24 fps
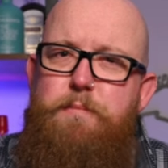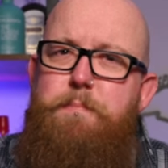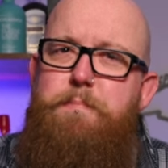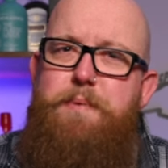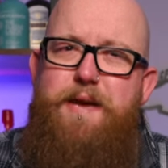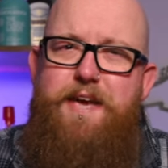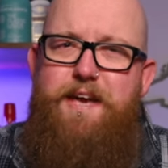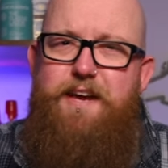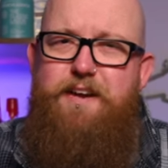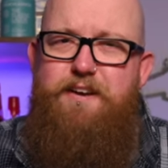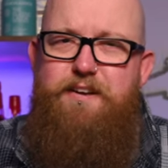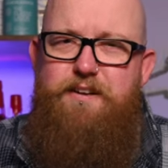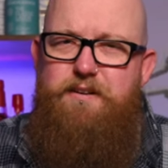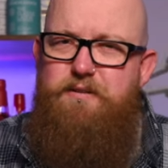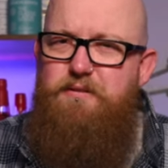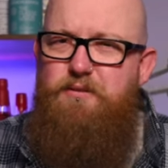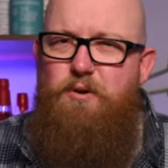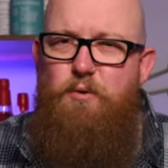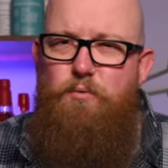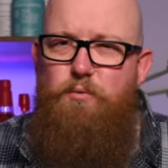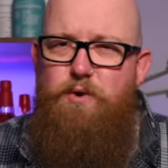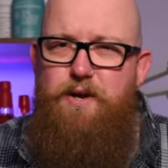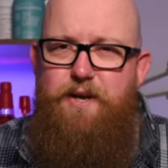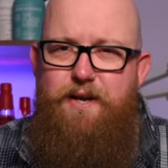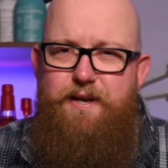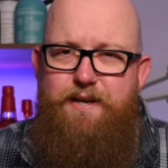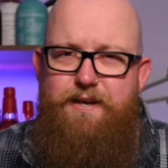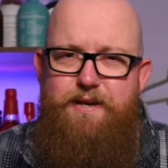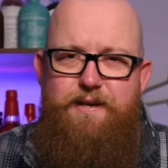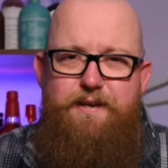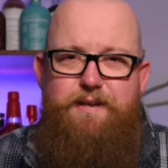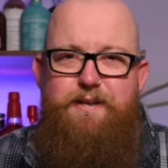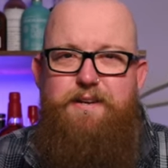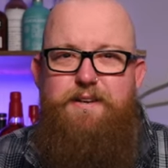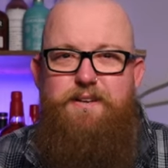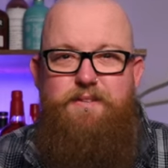the beer and not
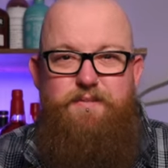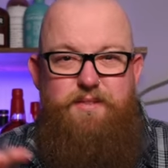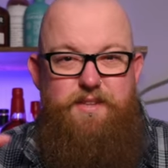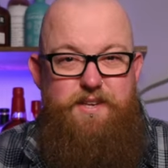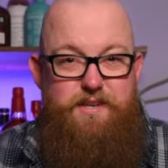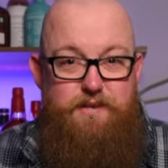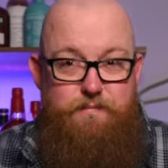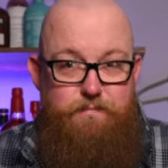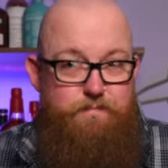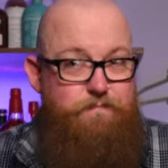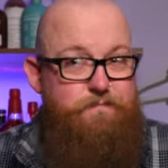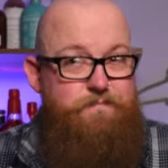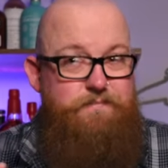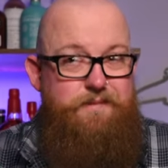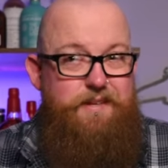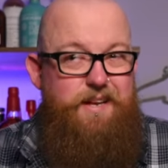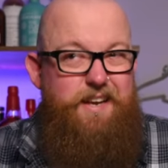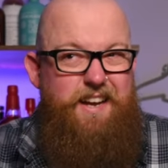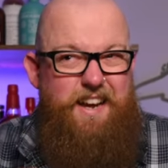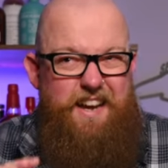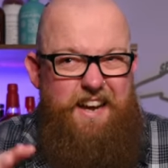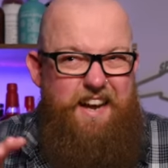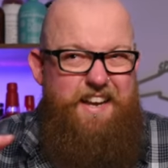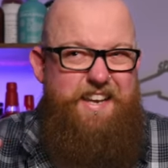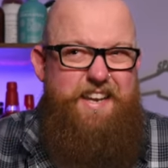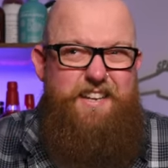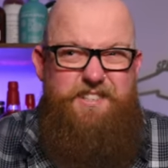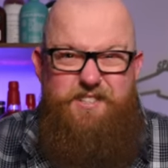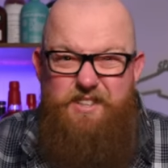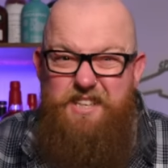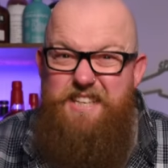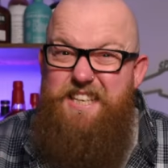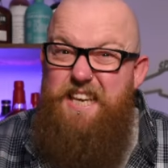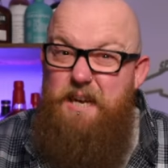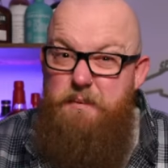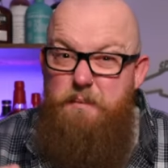really the, I guess,
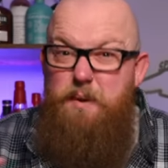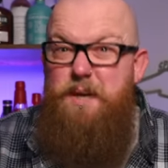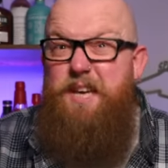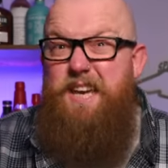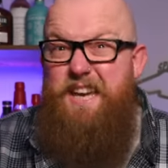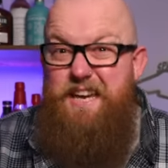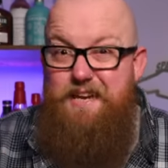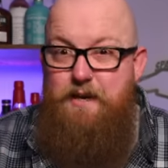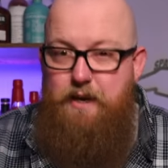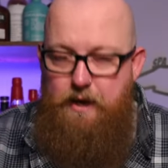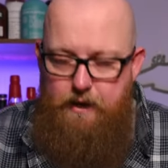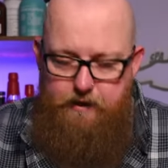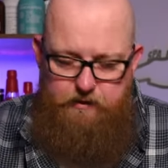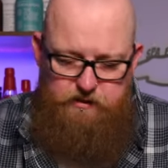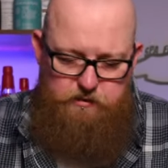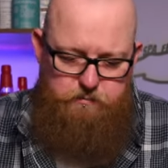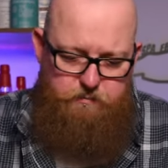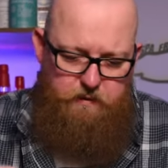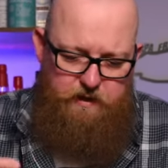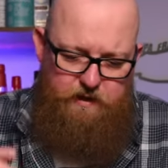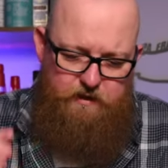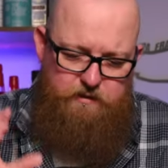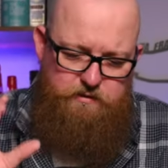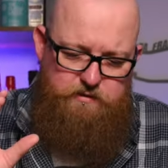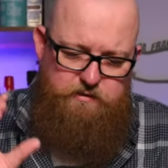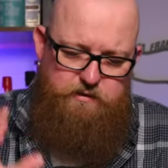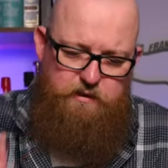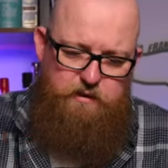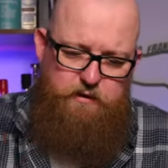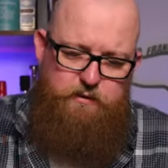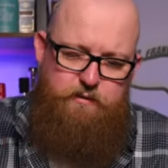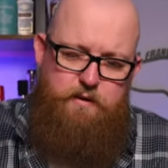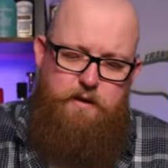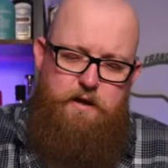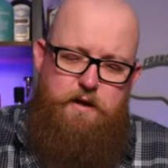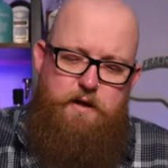the gimmicky aspect.
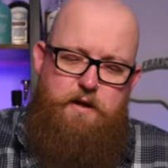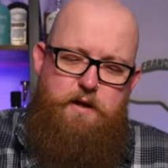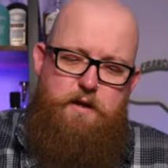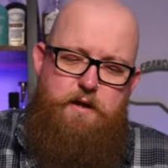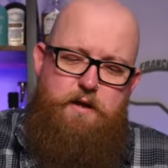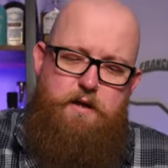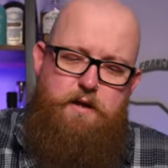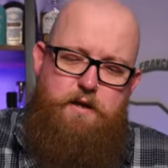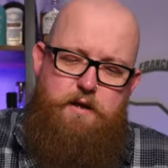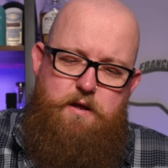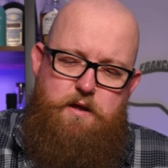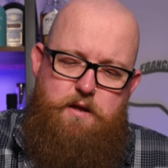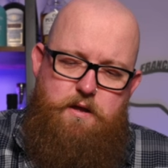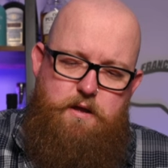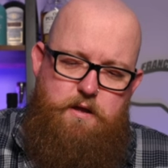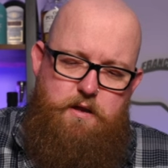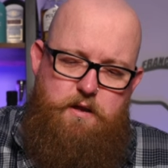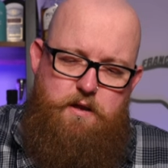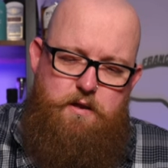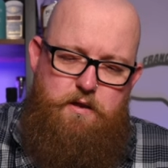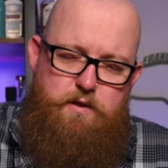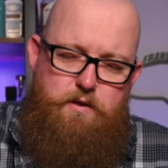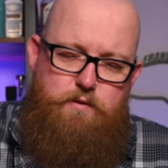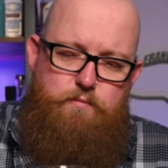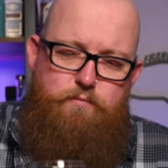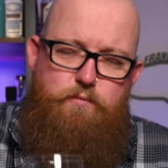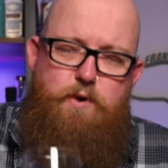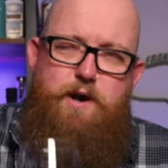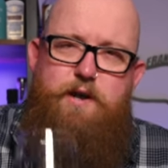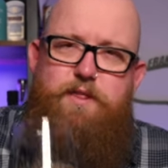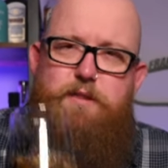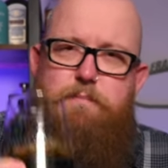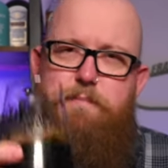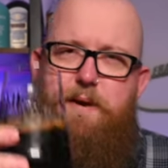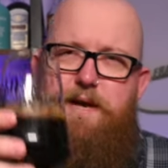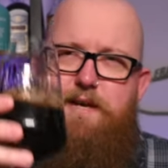So
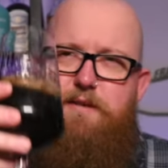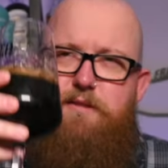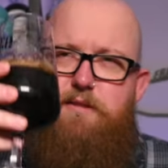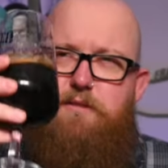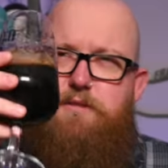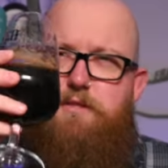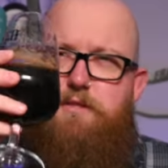right at the back of the